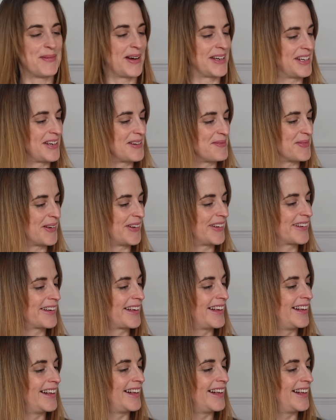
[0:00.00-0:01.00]
my notebook,
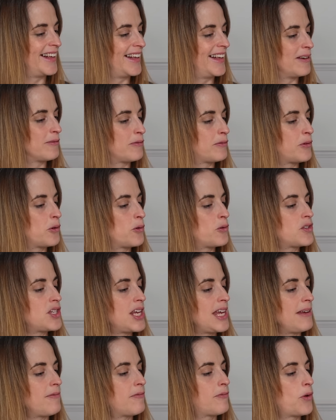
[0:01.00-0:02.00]

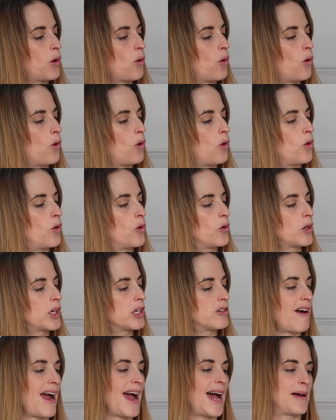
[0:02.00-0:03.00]
44
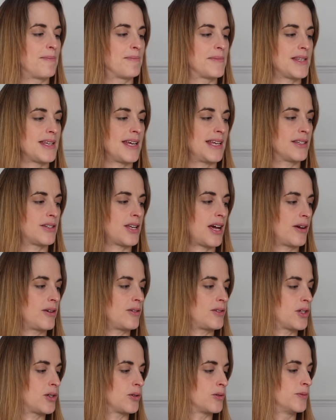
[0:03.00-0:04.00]
grams in
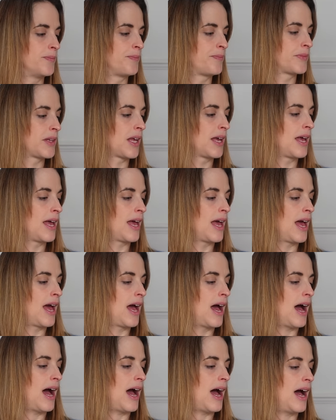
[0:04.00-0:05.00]
total.
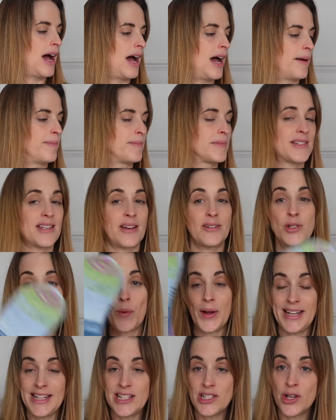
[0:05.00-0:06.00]
So
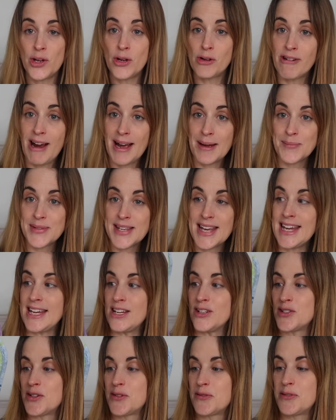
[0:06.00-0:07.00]
22 grams
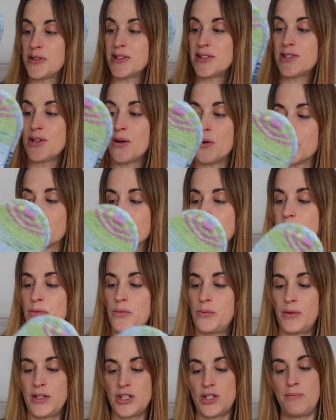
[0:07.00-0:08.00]
each for the socks,
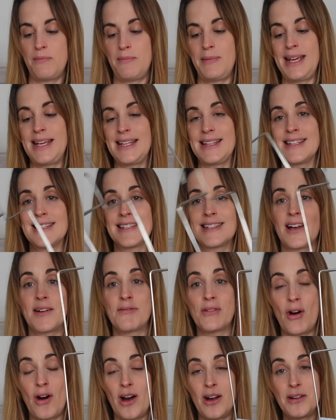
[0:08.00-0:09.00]
which means I've
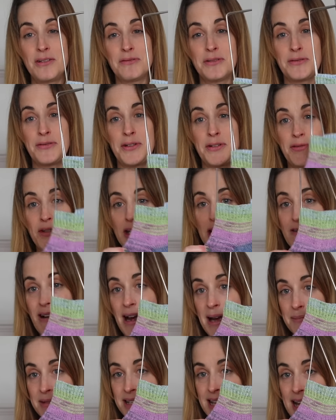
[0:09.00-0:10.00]
got over 50
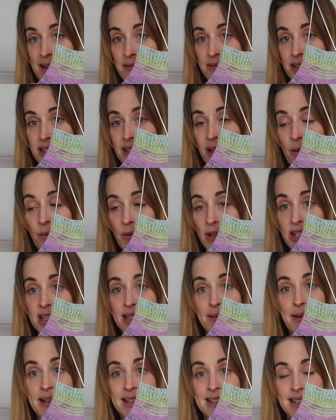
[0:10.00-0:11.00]
grams left, so which
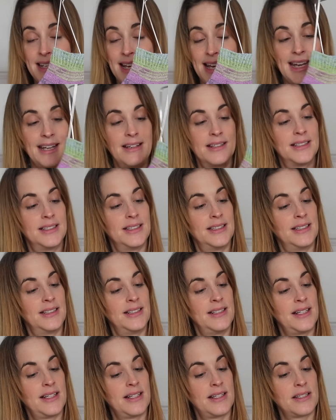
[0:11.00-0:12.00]
is plenty
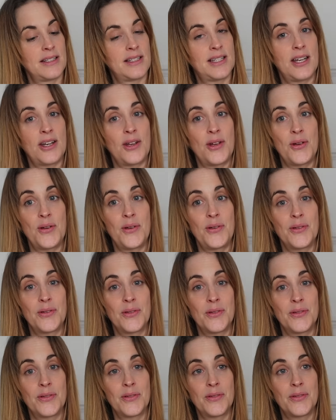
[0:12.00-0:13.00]
to
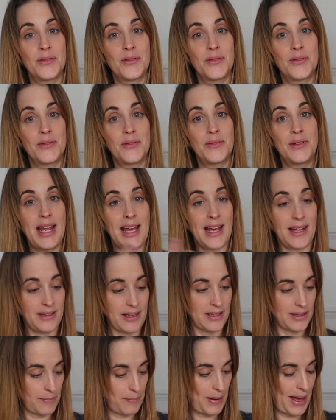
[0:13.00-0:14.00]
knit
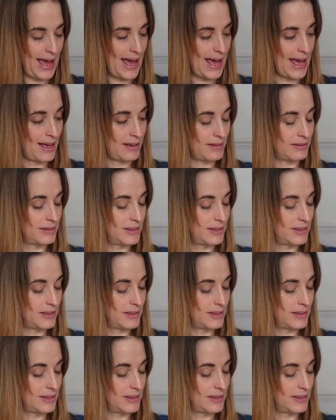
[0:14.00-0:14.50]
another pair,